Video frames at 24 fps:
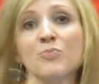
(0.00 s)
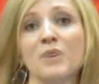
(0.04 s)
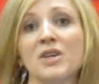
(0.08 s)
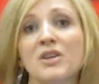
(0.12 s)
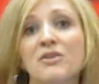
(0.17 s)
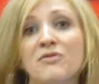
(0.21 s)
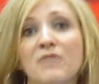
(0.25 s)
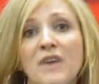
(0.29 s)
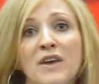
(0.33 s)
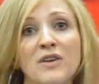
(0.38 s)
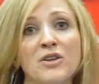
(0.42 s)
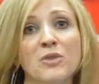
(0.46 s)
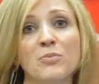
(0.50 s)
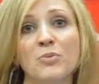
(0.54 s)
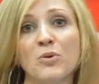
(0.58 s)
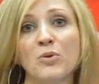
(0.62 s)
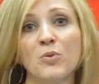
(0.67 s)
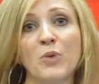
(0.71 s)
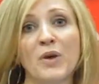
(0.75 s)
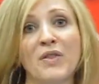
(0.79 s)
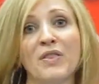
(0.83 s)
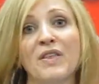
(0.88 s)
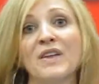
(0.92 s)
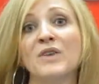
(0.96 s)
will be
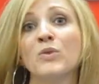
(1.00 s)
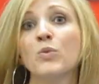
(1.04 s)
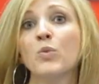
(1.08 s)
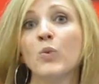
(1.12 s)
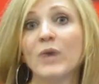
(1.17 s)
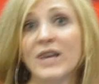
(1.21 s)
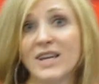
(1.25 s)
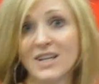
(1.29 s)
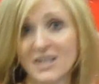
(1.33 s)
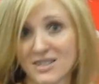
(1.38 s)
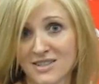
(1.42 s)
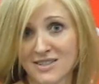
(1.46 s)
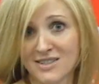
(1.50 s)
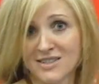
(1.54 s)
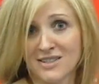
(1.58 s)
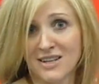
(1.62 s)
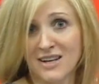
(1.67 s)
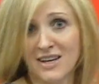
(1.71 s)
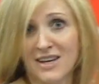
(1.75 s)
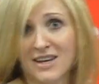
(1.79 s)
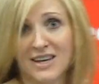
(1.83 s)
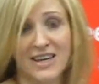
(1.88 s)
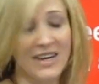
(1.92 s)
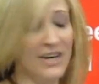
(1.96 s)
available within weeks
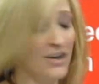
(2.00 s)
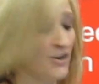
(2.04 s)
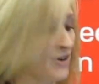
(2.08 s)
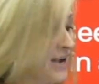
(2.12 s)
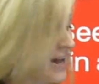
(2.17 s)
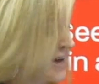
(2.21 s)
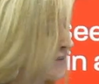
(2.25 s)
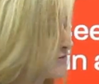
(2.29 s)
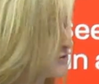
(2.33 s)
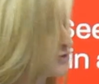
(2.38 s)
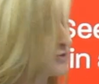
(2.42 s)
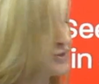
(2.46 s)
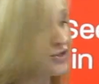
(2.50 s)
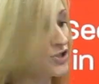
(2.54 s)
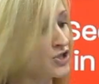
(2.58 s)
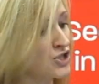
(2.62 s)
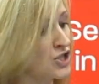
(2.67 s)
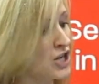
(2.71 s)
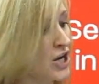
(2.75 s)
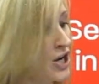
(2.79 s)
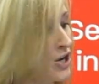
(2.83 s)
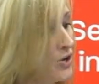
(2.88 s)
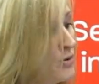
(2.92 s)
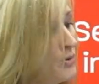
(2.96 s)
here after the
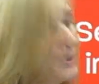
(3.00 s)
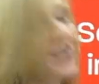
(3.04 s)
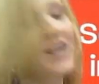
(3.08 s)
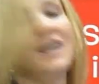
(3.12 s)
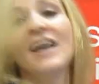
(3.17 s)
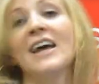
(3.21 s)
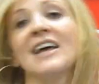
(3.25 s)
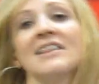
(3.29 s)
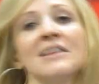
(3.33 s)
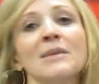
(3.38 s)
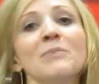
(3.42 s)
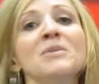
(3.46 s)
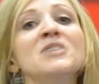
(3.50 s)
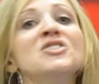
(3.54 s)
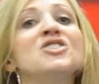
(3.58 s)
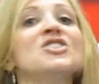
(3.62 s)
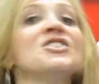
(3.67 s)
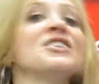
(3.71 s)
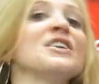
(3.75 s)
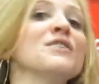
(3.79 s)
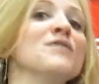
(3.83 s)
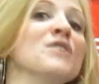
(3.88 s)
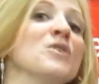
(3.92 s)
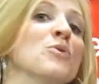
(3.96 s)
show. And let me
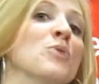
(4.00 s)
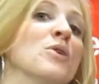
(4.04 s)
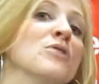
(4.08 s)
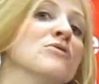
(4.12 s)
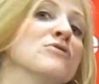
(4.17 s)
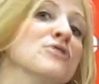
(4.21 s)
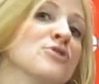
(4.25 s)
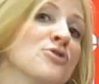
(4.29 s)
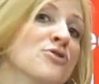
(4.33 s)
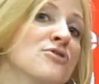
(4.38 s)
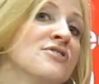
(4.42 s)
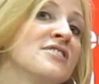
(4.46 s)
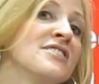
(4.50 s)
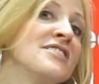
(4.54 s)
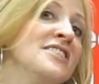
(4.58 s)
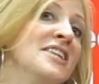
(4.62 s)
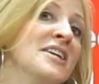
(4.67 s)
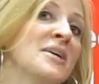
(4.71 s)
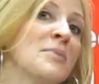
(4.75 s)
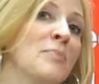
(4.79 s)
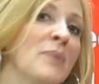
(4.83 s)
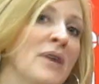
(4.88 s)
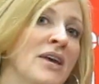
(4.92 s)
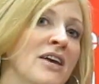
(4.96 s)
just give you a little
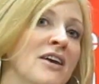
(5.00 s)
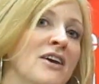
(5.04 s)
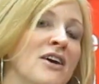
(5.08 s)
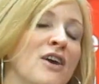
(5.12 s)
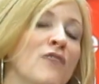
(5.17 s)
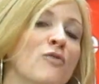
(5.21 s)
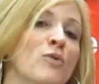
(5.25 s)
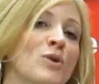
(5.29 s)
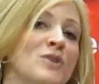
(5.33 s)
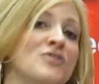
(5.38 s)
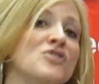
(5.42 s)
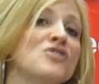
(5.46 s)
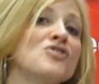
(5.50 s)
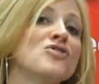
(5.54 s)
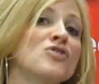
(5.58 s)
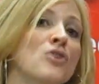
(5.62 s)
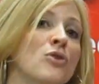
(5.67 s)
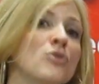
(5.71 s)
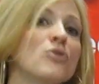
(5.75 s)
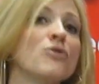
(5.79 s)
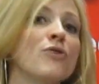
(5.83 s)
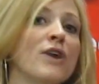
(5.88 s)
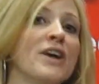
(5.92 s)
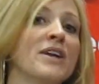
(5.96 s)
sneak peek of what's
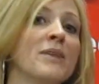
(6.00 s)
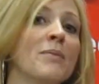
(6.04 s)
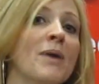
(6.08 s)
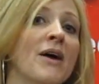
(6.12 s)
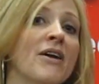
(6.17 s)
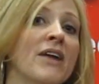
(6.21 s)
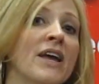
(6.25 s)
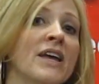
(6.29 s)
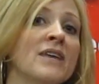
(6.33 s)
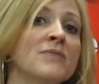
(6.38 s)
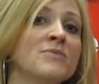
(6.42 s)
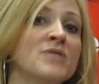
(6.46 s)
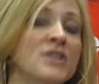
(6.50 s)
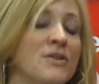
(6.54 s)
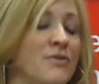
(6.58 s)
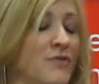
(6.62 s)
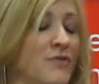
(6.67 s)
so great about AMD